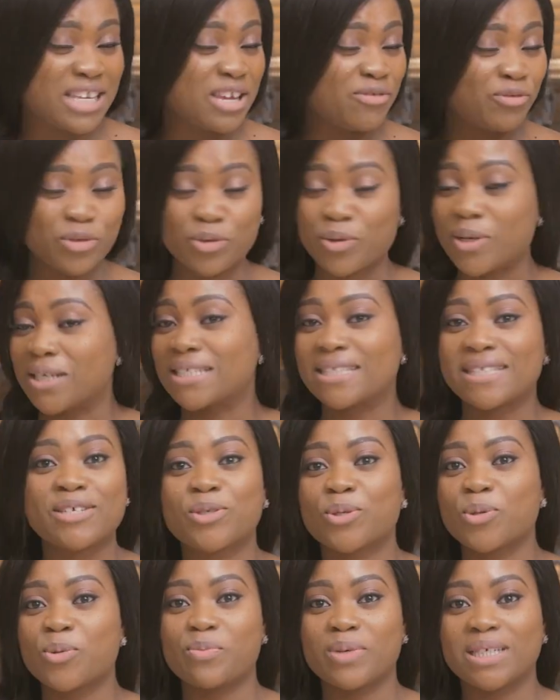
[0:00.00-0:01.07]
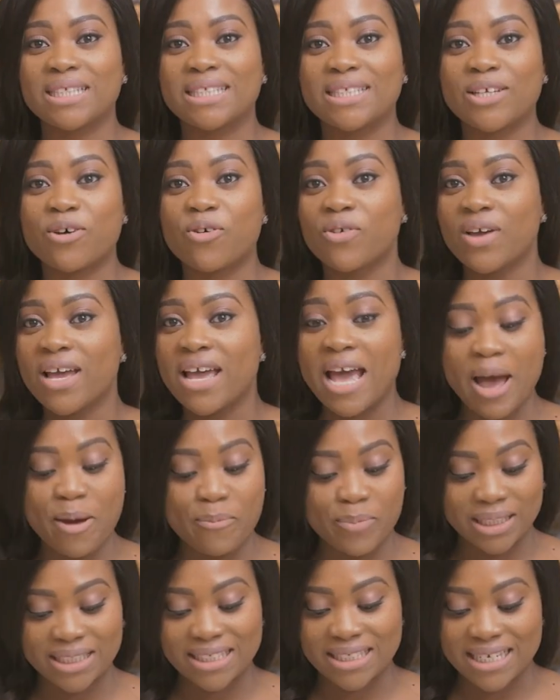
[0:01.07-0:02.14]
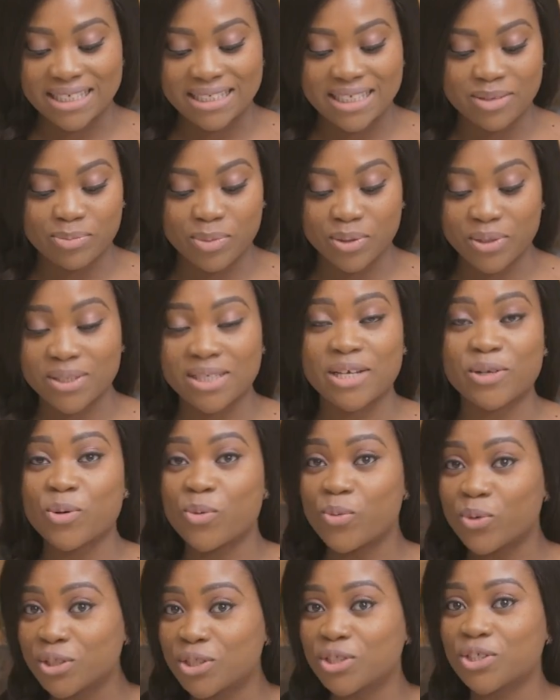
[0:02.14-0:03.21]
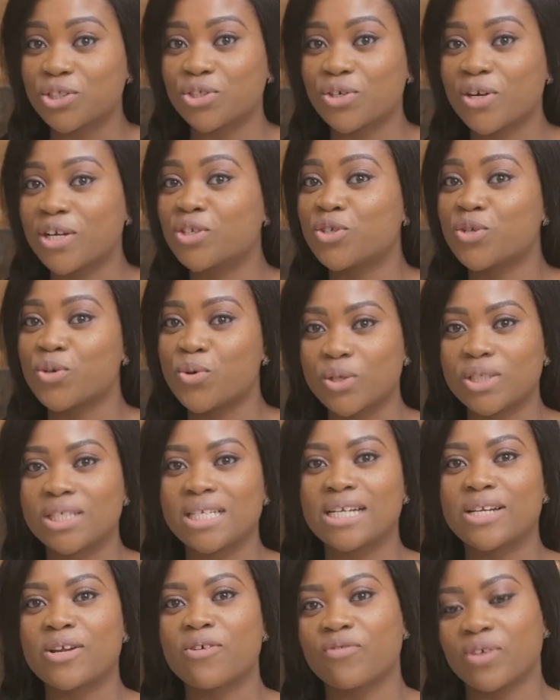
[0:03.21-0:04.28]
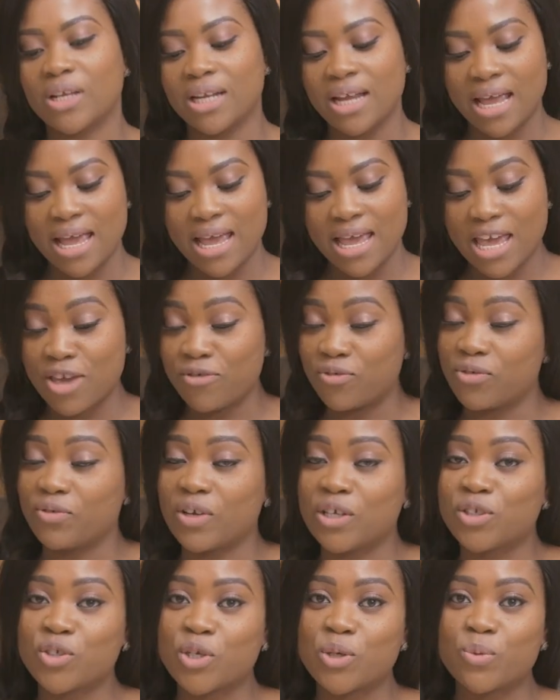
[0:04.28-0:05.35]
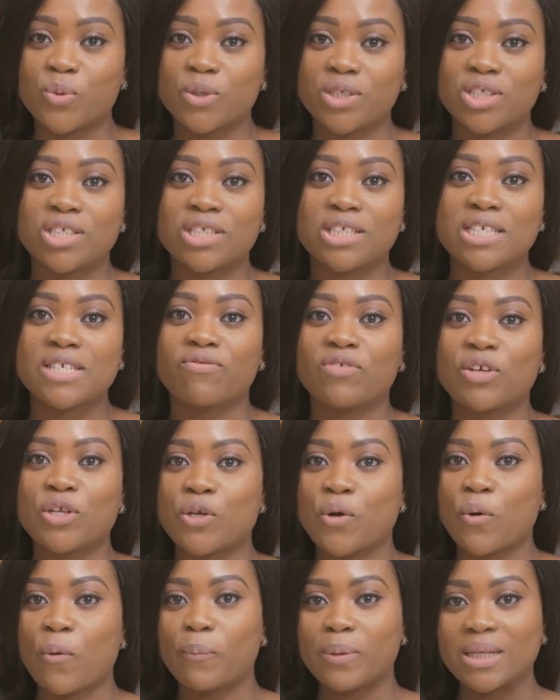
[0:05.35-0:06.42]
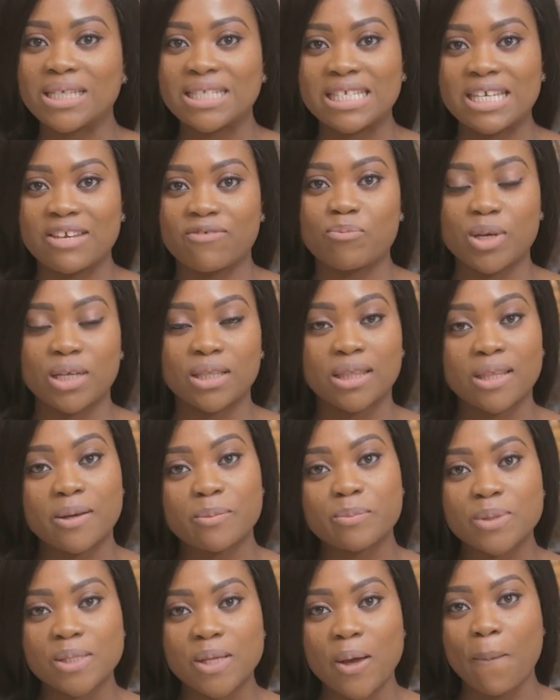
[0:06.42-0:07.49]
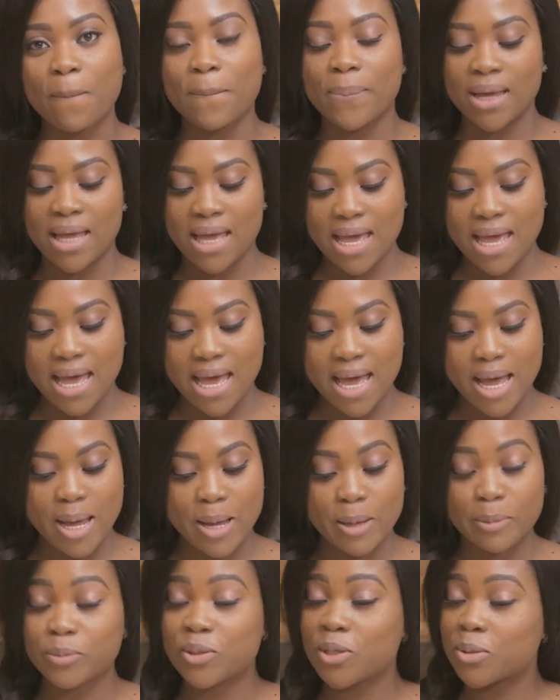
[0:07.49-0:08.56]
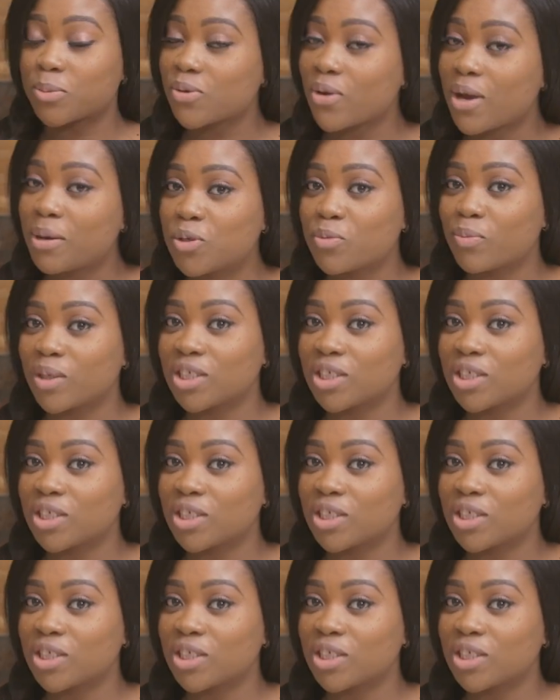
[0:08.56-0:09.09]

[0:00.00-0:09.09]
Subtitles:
even though I say so myself. I'm excited because I know once you try it, you're going to love it. If you've enjoyed watching this video, please give me a thumbs up. Subscribe to my